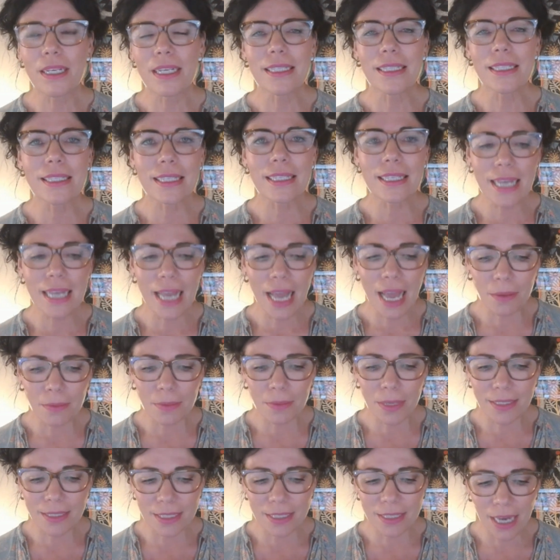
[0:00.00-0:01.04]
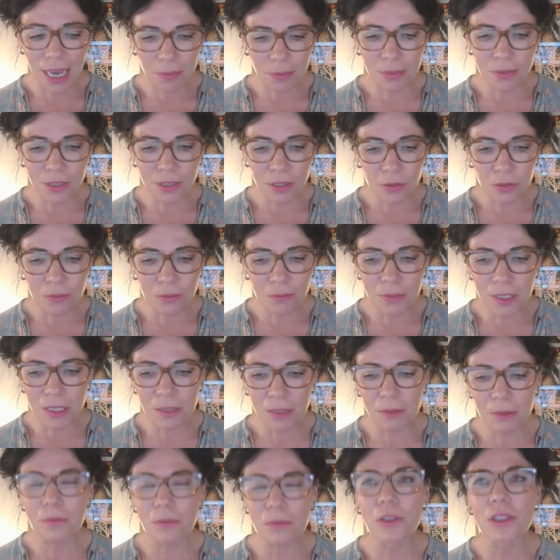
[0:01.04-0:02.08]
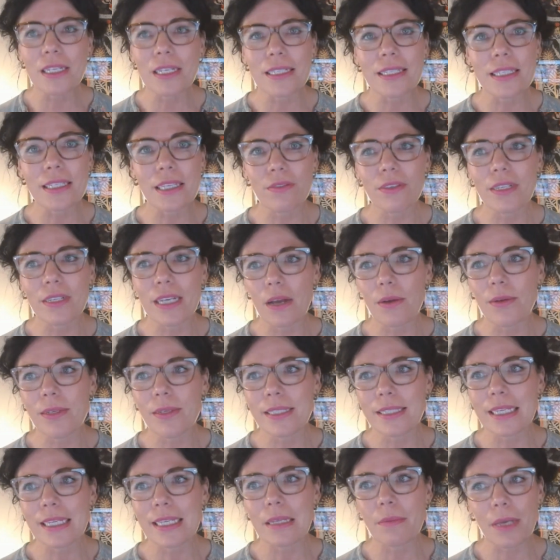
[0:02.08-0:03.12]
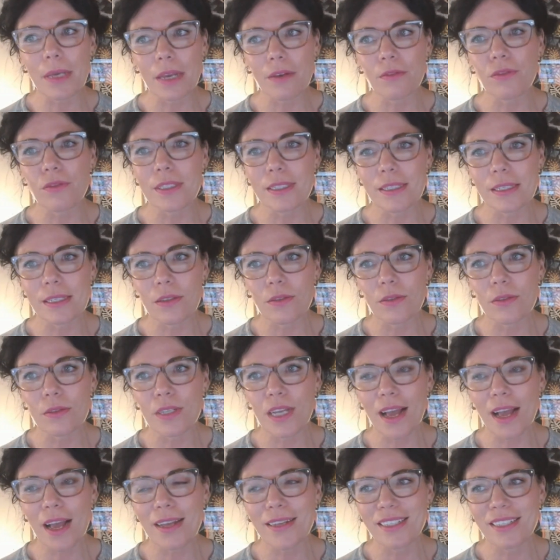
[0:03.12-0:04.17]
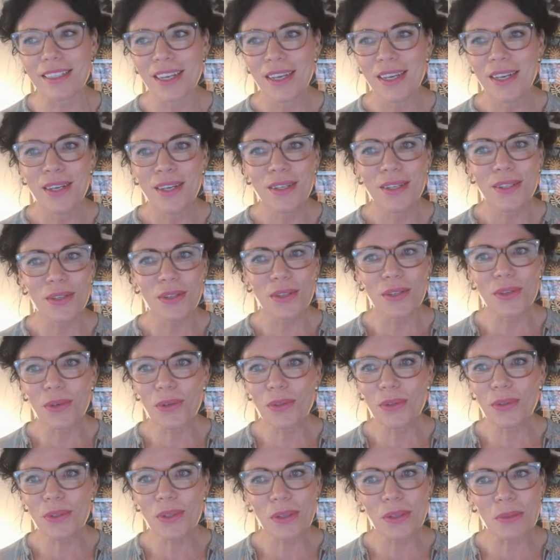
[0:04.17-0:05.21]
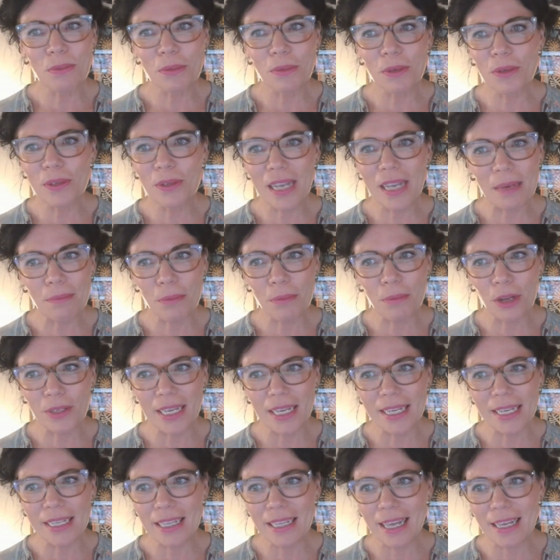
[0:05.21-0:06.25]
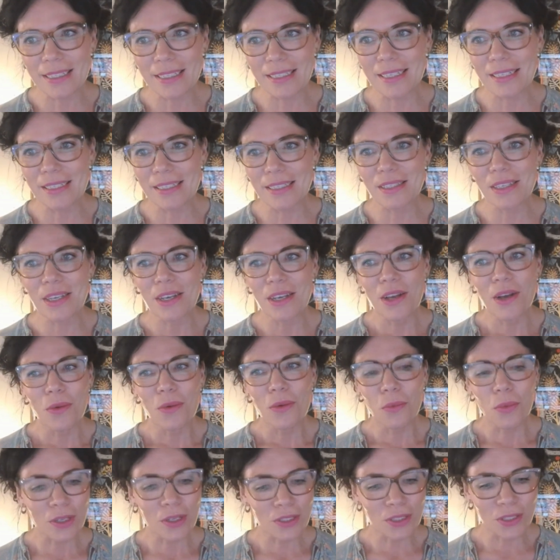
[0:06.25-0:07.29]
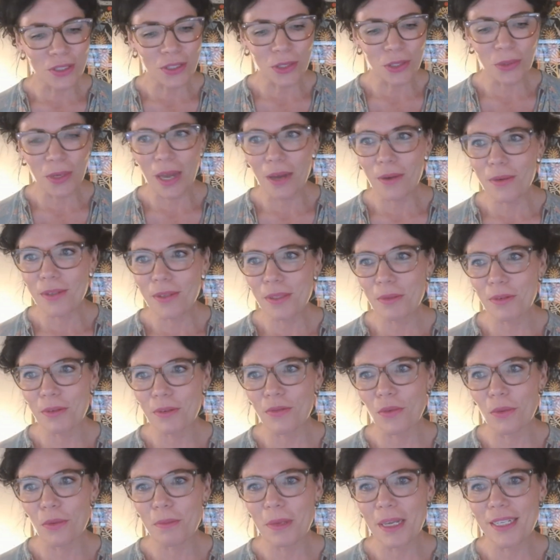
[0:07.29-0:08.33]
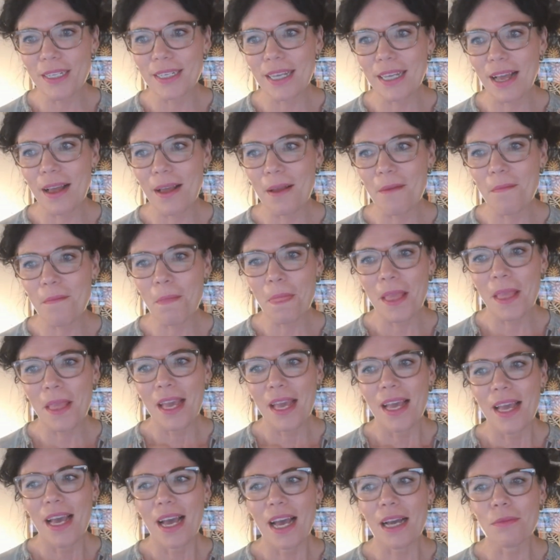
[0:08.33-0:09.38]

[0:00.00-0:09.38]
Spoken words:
But as an absolute minimum, you need 7 hours sleep every single night. So use those blue light blocking glasses 1 to 2 hours before bedtime